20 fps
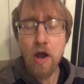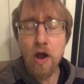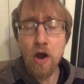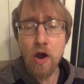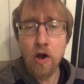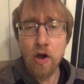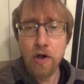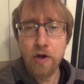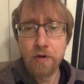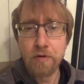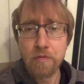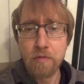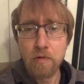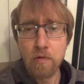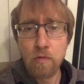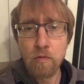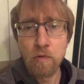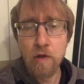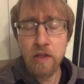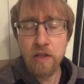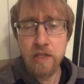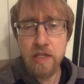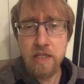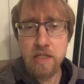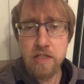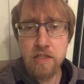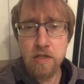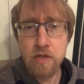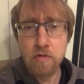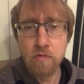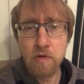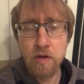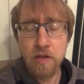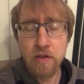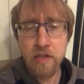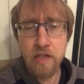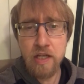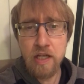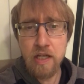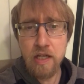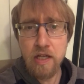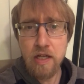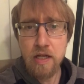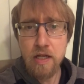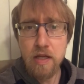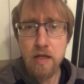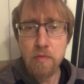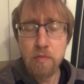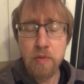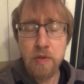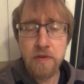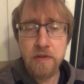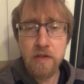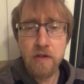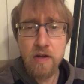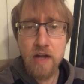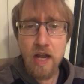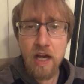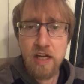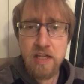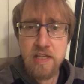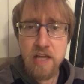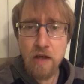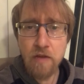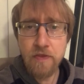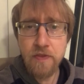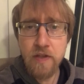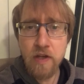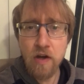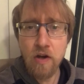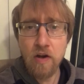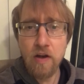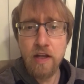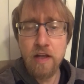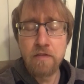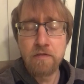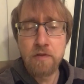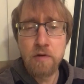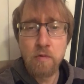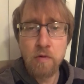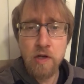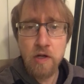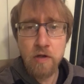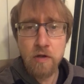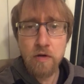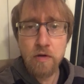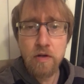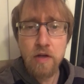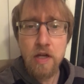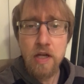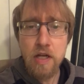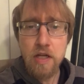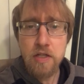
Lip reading: aren't willing to really put their necks out there, if you will,